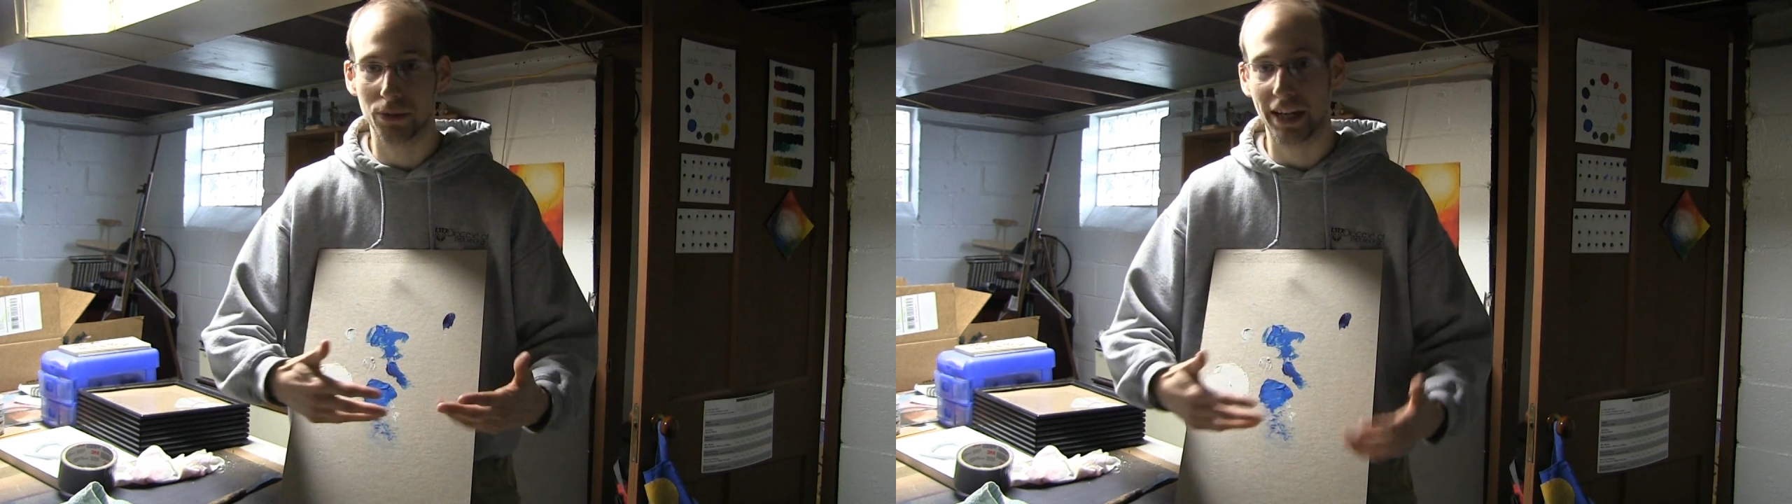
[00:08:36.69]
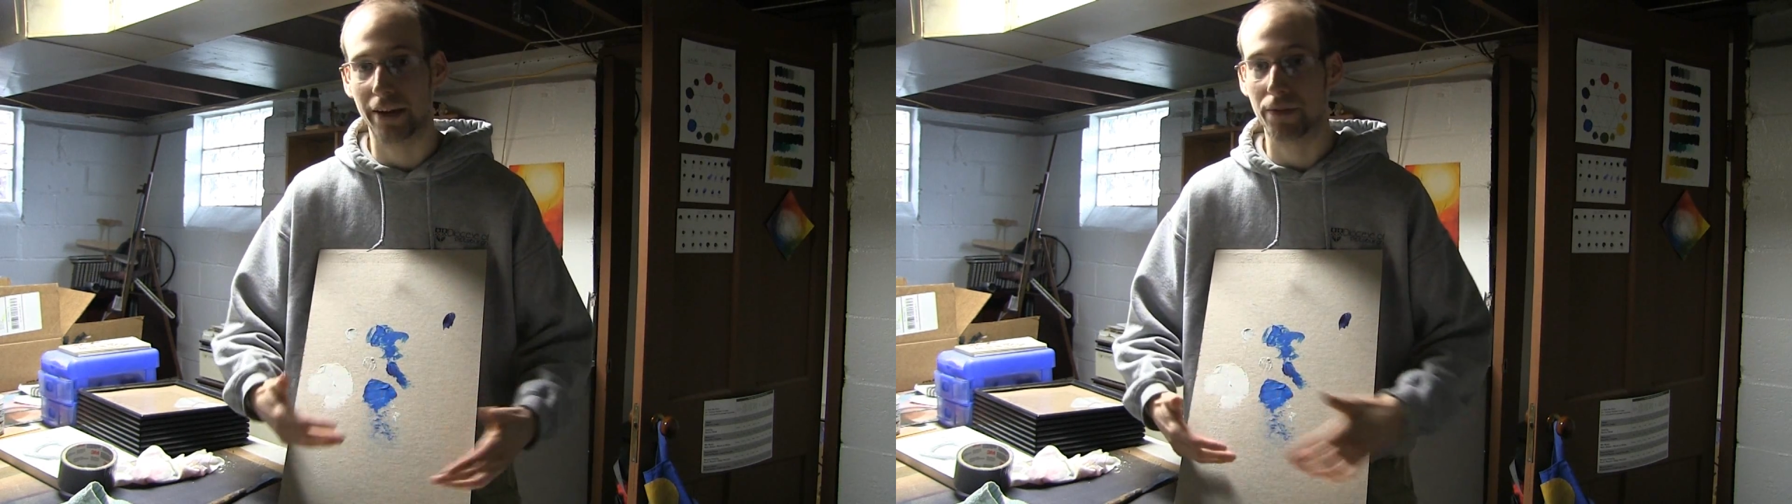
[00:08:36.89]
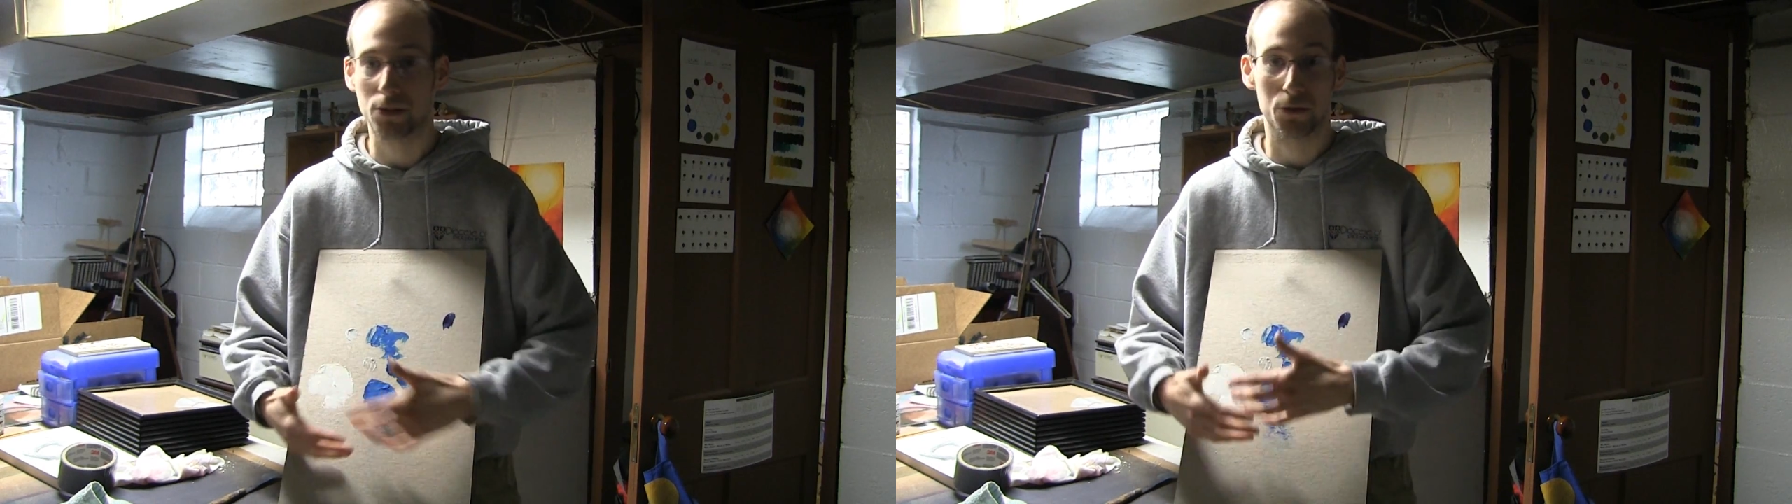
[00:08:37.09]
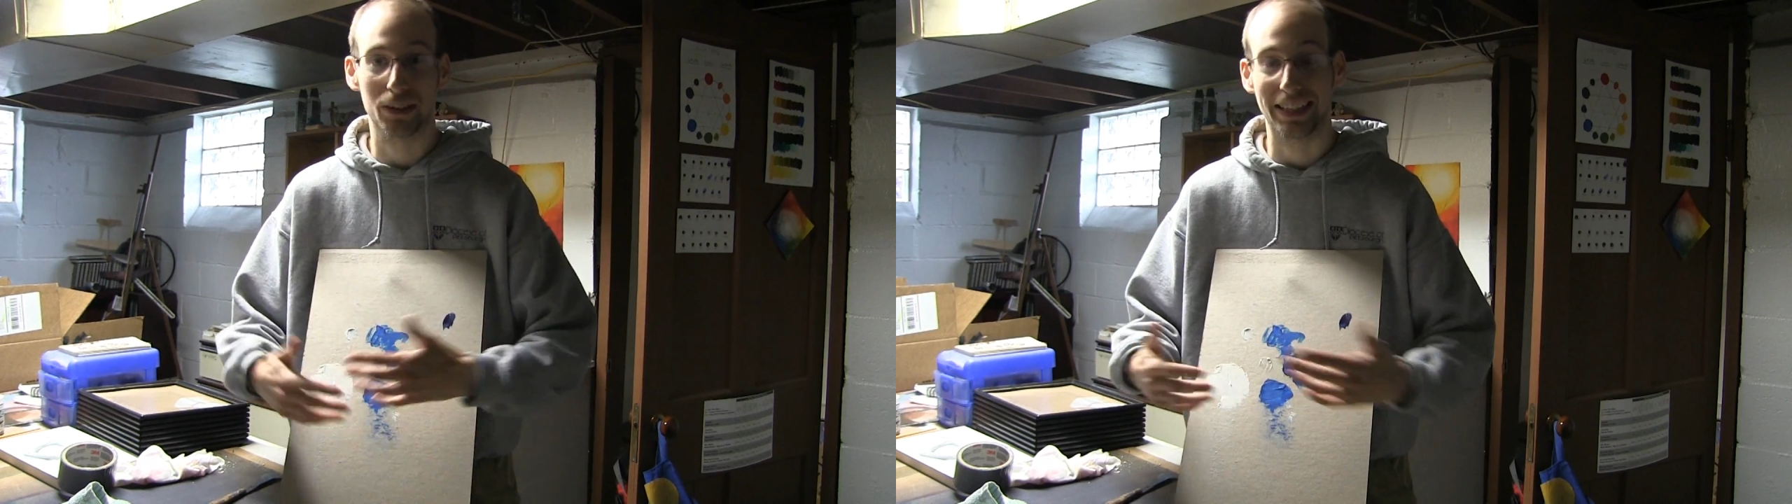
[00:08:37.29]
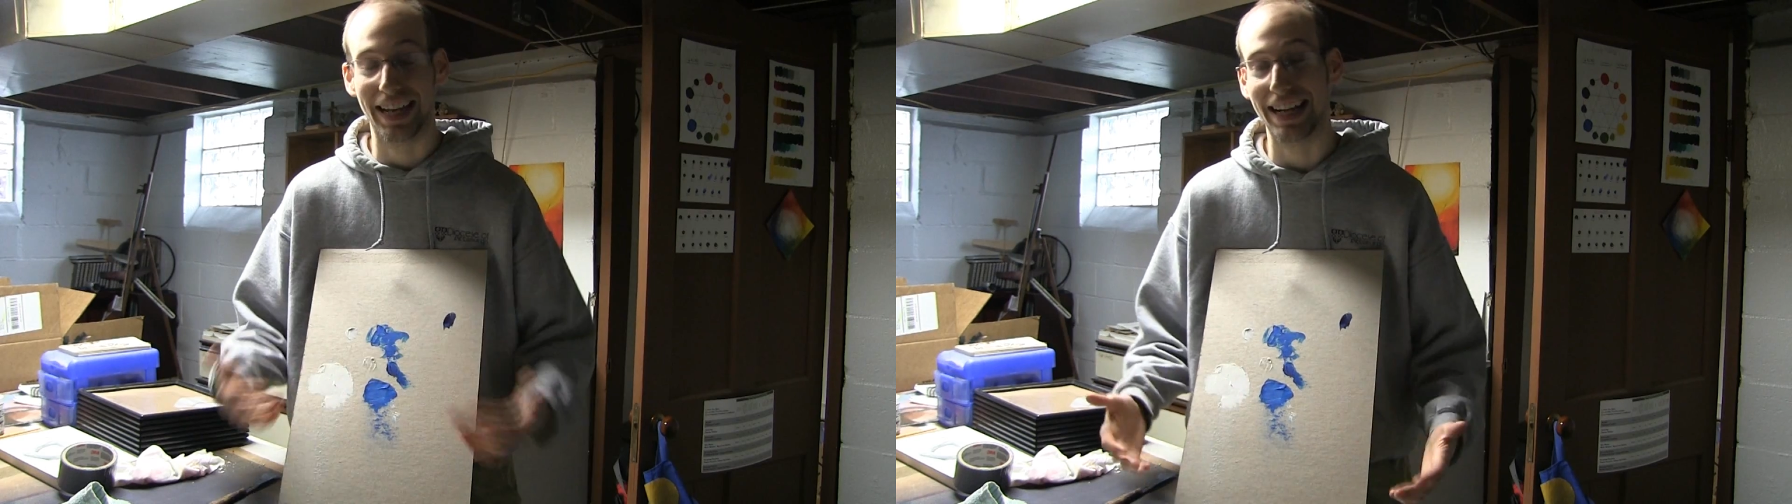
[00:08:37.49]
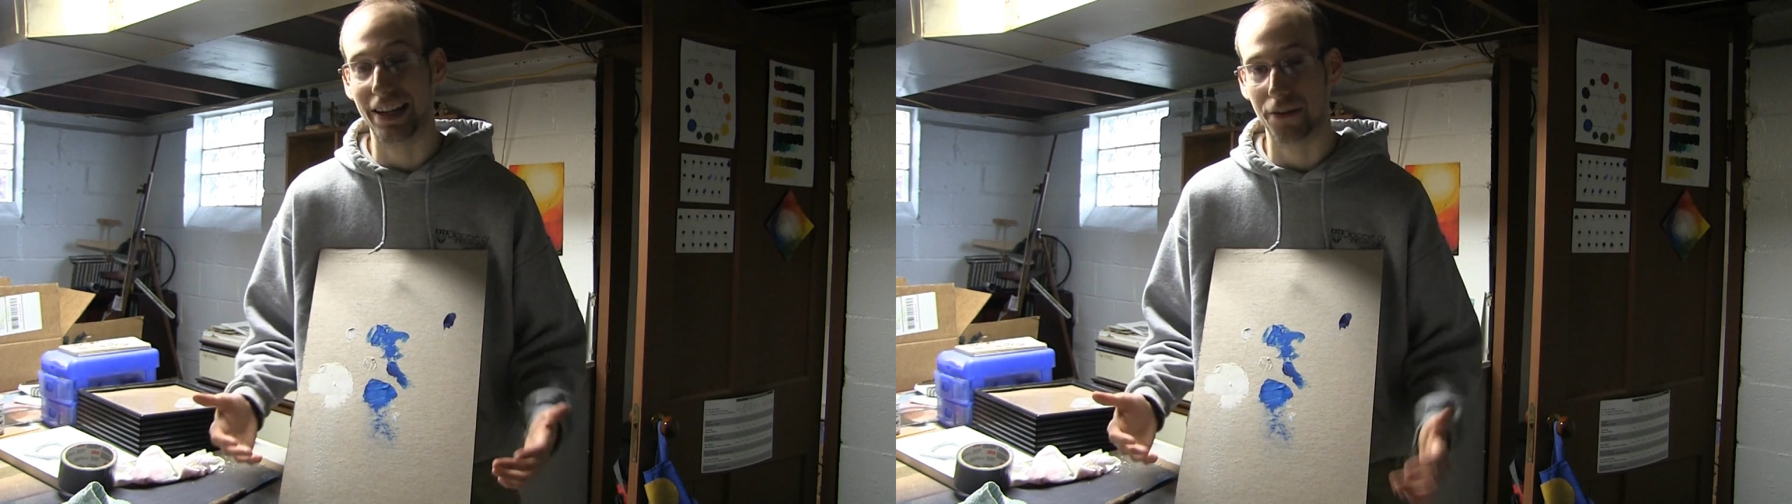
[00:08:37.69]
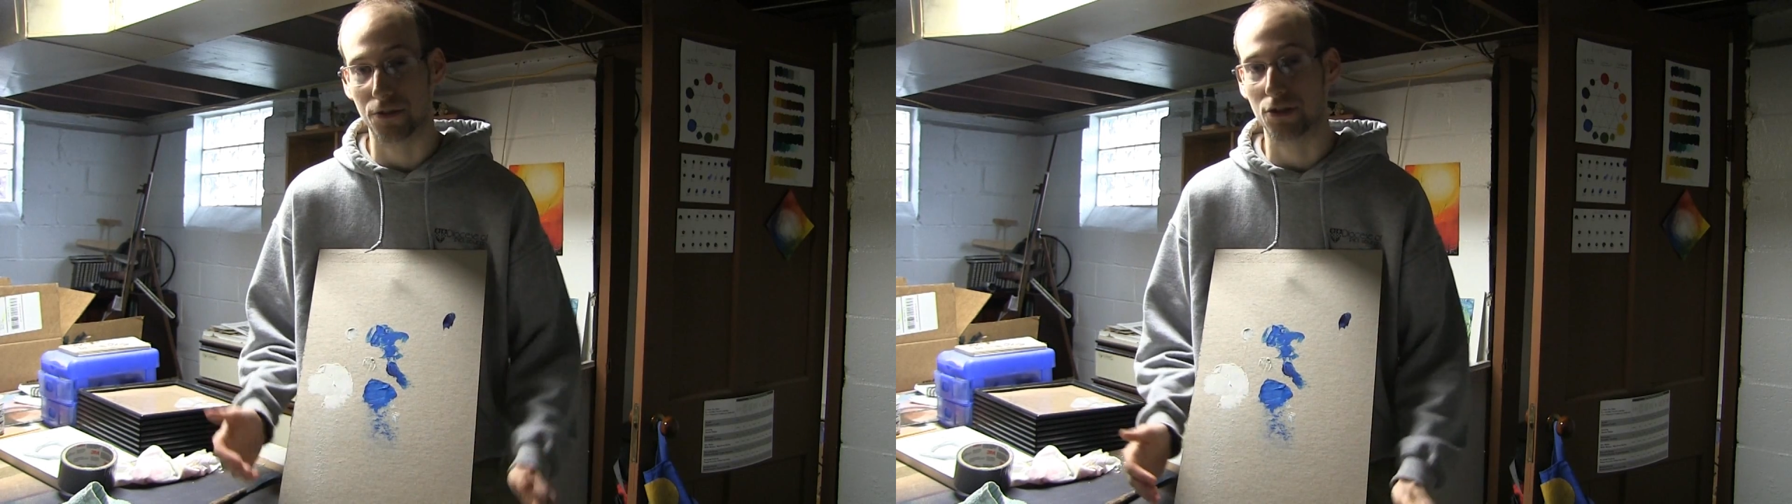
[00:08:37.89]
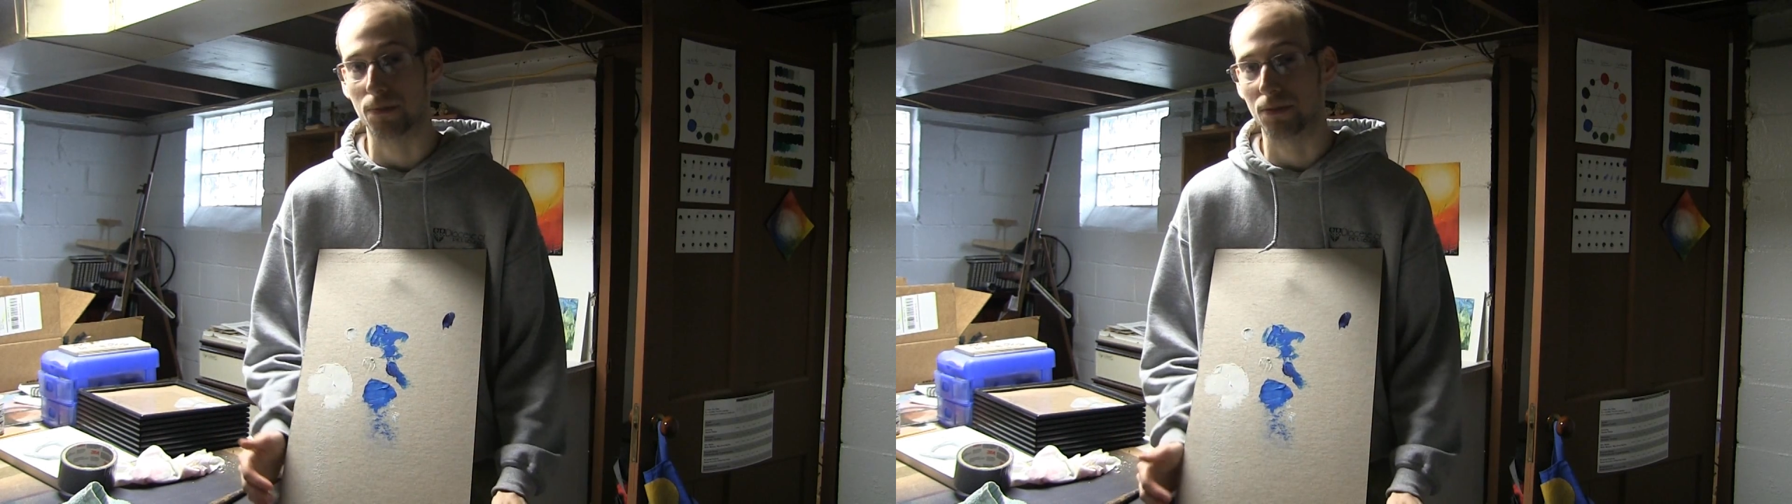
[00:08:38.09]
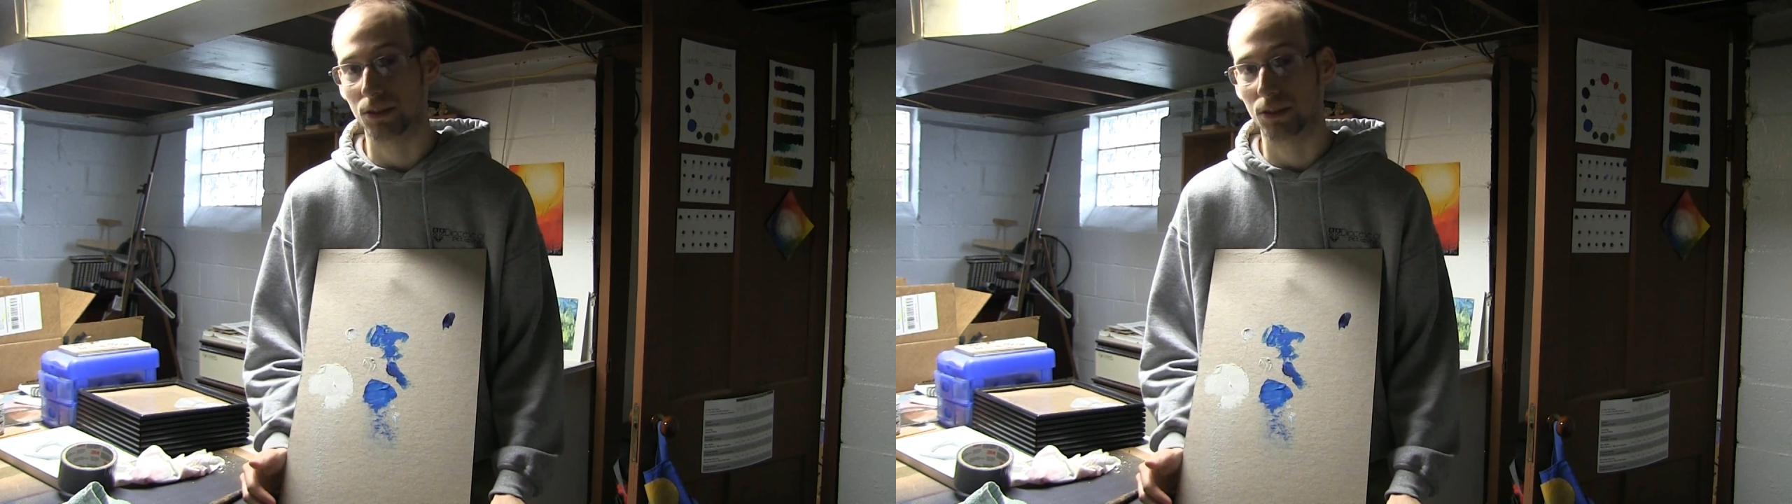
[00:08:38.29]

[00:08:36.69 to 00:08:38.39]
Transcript: canvas or really any other su